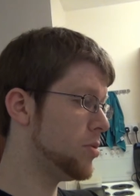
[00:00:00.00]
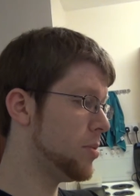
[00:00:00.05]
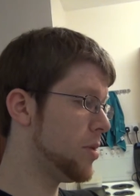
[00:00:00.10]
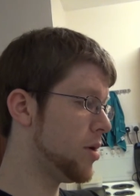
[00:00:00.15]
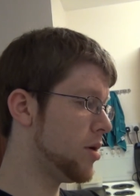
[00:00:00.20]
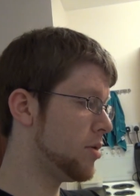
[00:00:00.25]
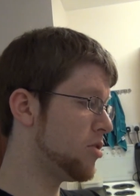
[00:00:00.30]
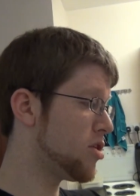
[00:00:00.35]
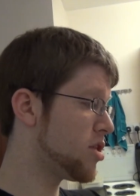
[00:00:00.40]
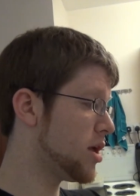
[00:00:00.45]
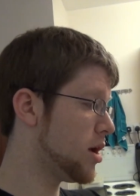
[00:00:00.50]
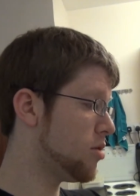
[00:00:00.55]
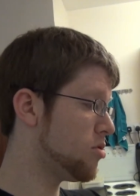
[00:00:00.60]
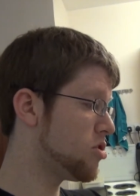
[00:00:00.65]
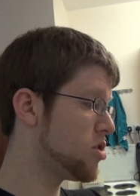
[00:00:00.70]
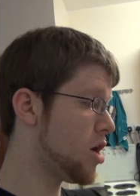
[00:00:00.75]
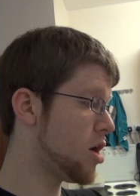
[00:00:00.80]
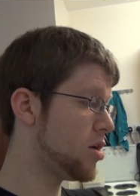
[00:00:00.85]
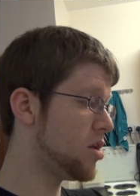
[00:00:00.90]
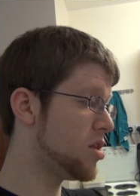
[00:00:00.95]
Grant, Russell,
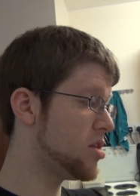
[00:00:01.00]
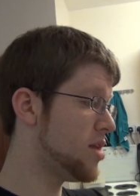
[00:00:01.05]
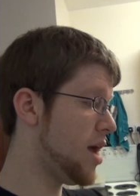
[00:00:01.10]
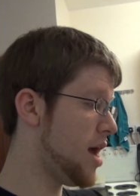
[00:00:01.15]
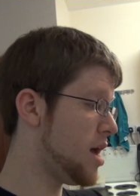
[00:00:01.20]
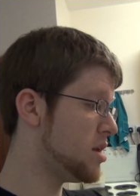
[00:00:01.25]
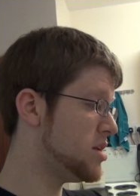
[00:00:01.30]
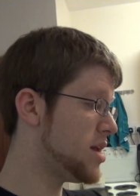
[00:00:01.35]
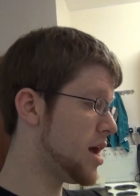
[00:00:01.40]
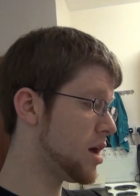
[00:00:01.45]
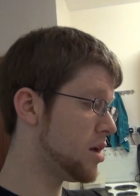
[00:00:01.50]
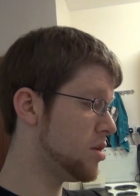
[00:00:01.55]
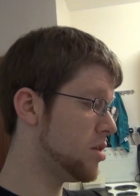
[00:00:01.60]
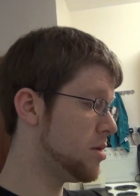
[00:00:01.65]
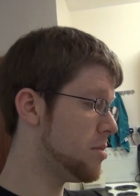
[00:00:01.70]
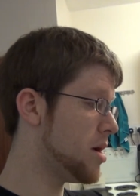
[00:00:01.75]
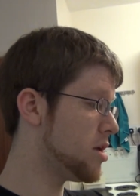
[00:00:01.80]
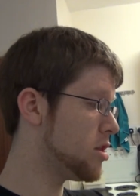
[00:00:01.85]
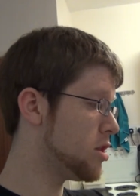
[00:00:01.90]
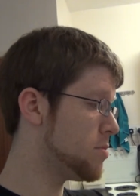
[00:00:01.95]
Stardust, Ted, Tekken, The
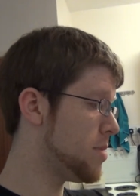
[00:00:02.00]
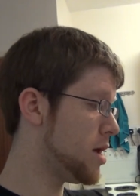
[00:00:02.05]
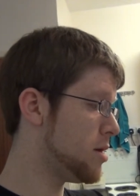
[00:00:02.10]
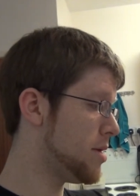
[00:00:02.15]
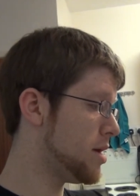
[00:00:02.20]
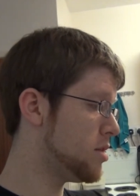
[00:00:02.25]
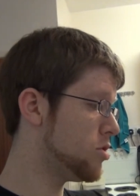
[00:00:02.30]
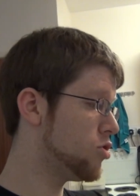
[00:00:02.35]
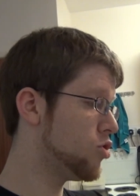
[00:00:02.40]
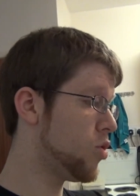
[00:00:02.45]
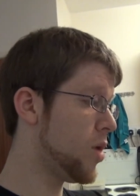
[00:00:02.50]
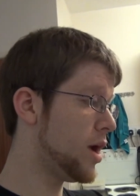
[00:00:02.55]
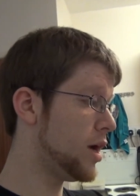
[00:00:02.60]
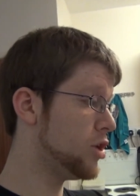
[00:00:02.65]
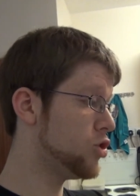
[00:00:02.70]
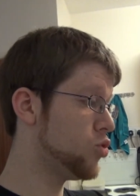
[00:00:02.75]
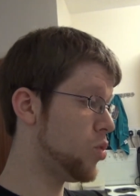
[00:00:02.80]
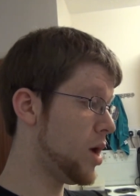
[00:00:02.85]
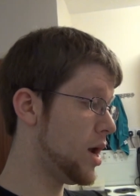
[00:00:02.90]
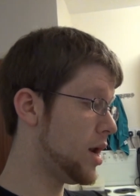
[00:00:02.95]
Amazing Spider-Man, Twilight,
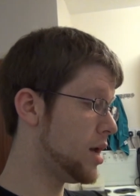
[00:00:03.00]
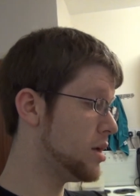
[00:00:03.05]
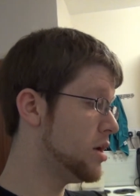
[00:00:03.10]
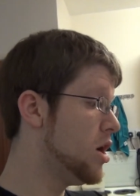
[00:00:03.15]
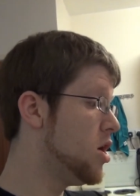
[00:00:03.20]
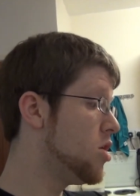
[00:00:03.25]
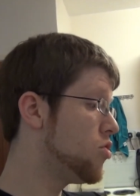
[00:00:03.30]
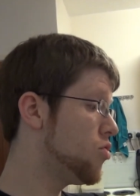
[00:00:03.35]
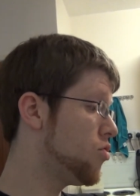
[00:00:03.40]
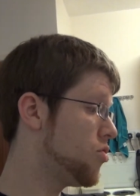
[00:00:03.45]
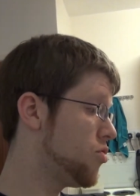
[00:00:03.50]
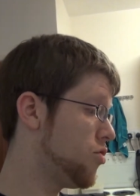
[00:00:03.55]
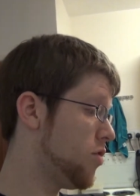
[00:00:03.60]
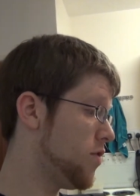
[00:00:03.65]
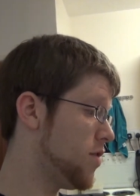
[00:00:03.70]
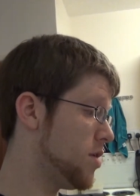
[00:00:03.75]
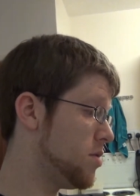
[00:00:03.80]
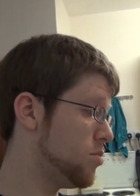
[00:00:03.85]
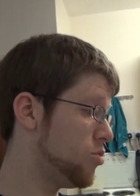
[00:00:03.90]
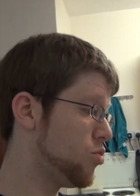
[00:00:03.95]
Twilight,
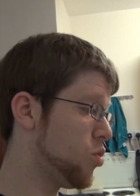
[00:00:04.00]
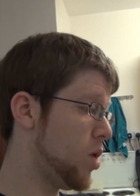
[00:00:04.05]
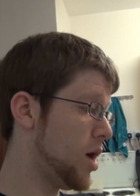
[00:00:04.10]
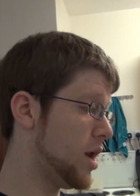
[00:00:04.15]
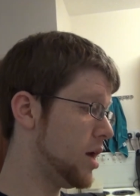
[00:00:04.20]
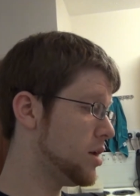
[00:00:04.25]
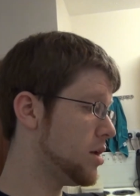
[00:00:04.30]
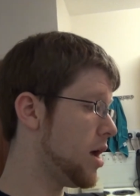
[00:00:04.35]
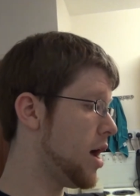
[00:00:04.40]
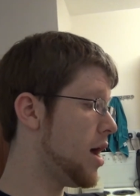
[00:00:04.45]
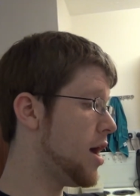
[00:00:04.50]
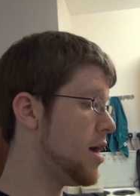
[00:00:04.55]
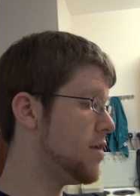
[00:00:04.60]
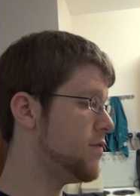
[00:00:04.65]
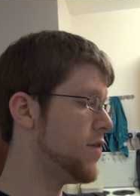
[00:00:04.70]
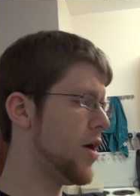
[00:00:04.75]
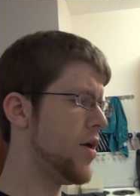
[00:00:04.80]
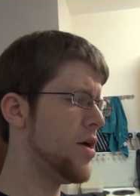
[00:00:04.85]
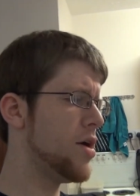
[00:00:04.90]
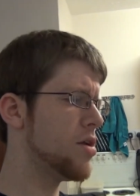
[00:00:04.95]
Trivium, Twilight, and
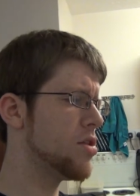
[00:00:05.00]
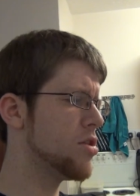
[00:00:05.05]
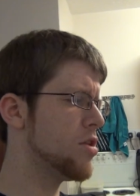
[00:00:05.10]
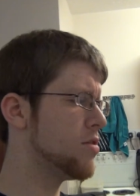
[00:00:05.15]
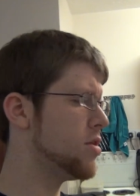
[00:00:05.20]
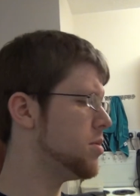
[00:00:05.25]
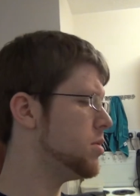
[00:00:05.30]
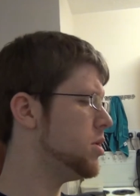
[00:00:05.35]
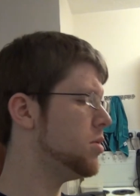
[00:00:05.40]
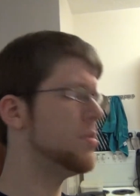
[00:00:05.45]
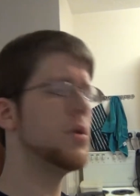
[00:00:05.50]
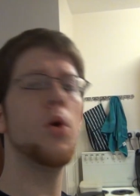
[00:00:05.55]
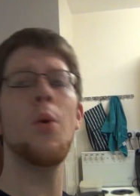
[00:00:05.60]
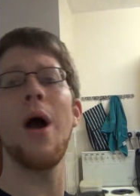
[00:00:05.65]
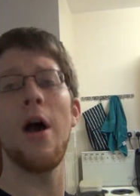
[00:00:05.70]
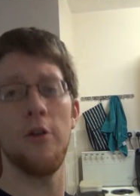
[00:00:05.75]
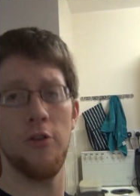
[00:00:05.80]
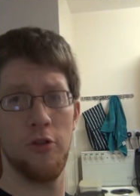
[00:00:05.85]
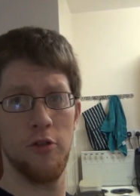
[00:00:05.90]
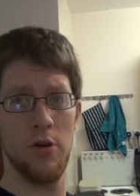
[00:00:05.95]
various W W
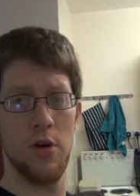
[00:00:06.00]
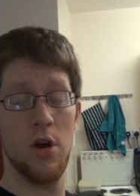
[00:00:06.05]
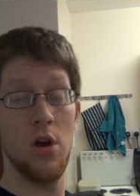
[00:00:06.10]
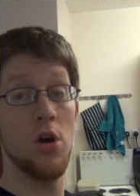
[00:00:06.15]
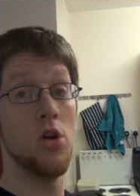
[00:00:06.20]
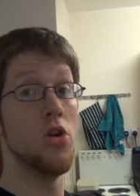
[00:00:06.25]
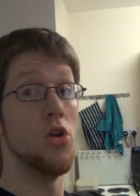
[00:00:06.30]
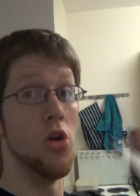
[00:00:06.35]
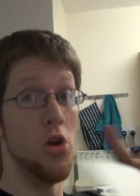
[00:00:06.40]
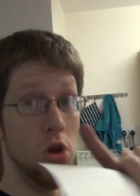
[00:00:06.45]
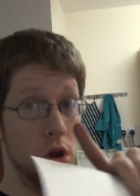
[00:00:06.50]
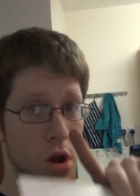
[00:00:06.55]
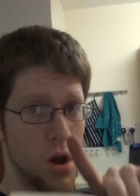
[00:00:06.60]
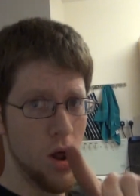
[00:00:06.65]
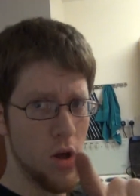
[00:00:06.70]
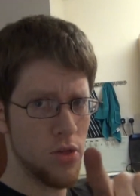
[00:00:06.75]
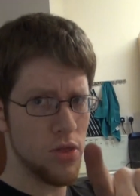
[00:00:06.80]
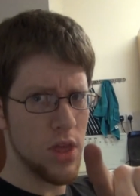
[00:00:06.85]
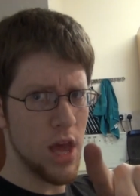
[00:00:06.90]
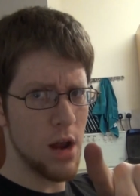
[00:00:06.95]
F.
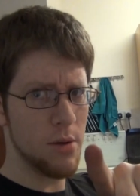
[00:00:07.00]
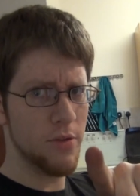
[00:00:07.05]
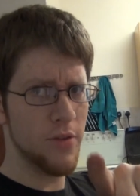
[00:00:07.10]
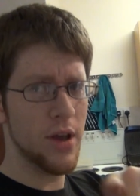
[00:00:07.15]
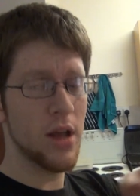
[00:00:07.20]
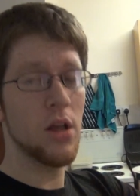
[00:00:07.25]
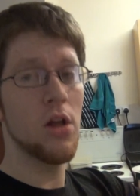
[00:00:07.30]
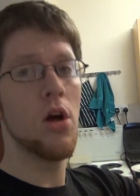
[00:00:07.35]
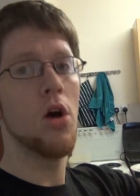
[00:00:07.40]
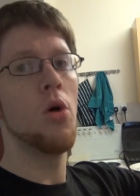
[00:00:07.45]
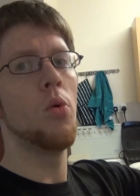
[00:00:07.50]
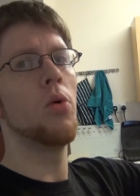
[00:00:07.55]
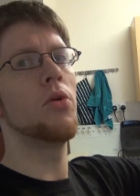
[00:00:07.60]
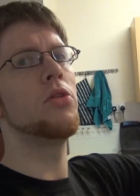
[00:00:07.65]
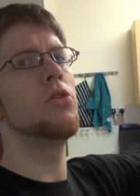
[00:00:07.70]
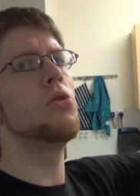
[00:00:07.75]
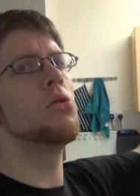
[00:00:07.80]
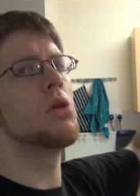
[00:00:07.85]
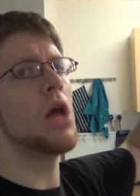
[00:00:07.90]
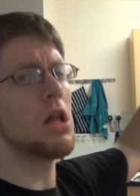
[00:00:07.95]
Not the animal thing, or
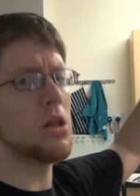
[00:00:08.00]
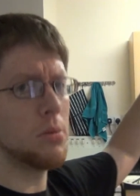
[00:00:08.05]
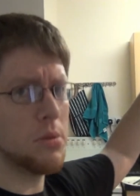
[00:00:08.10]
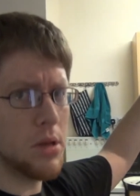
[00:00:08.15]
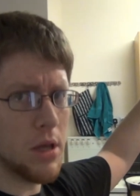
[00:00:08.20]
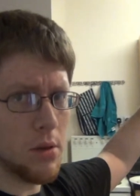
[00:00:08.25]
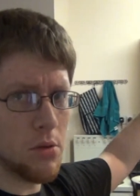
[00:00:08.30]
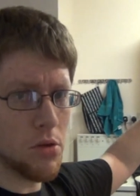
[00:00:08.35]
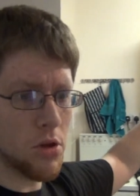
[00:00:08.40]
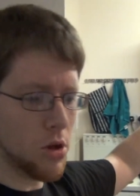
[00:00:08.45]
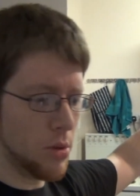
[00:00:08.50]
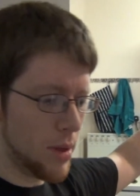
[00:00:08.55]
the W W E score.